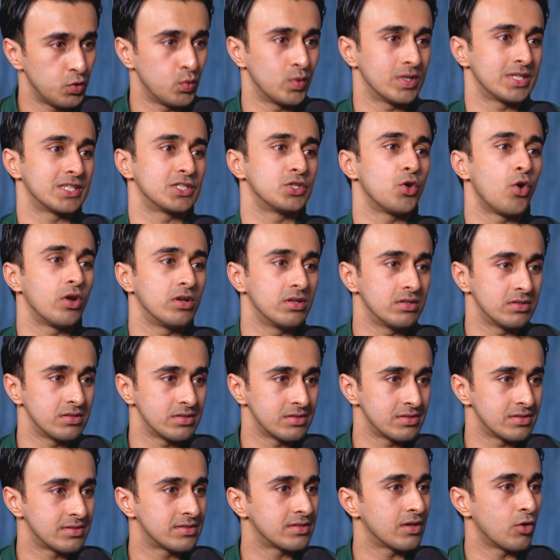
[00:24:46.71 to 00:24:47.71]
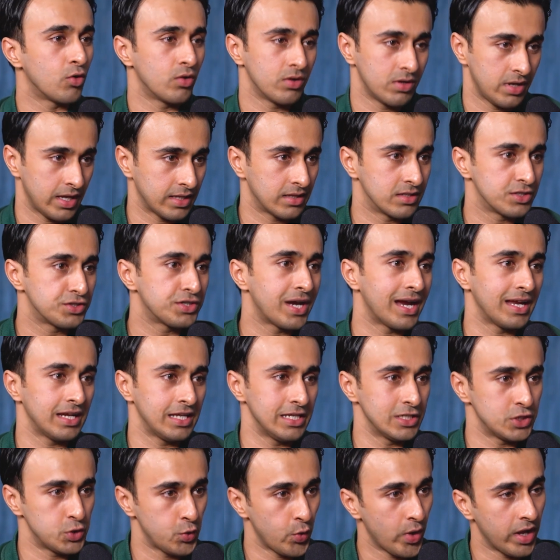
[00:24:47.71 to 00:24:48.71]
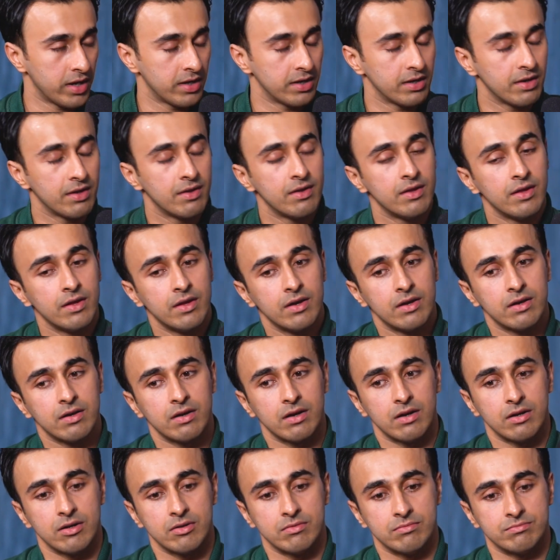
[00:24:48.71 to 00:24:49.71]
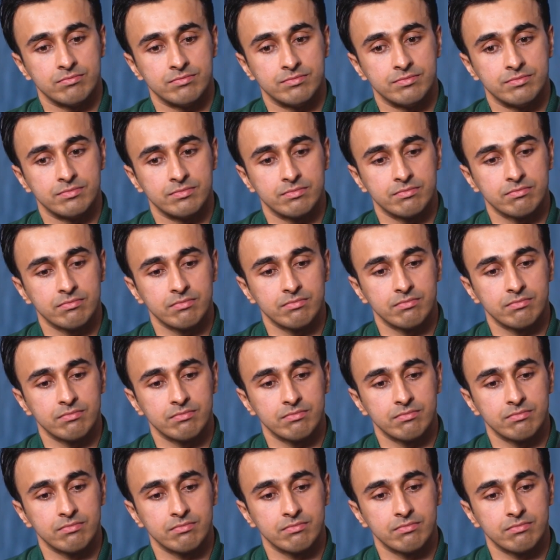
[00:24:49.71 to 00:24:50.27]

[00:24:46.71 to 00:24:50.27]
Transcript: US dollars or like the Chinese yuan.